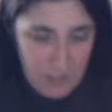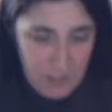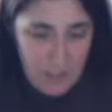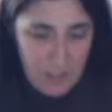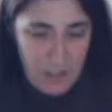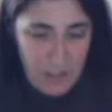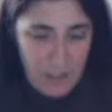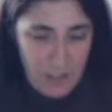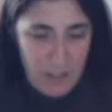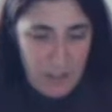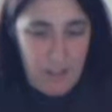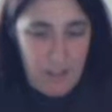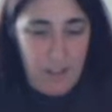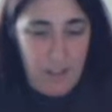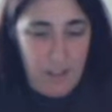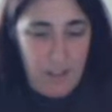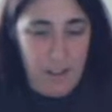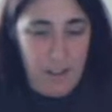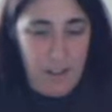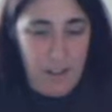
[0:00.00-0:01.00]

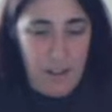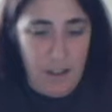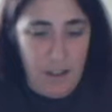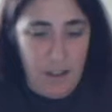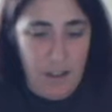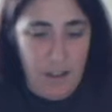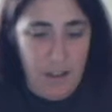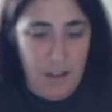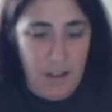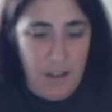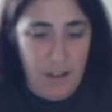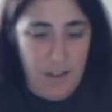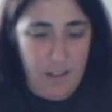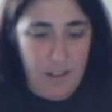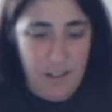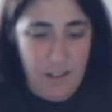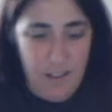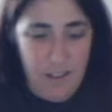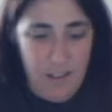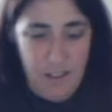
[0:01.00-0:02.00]

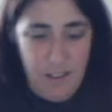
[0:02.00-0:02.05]
[no speech]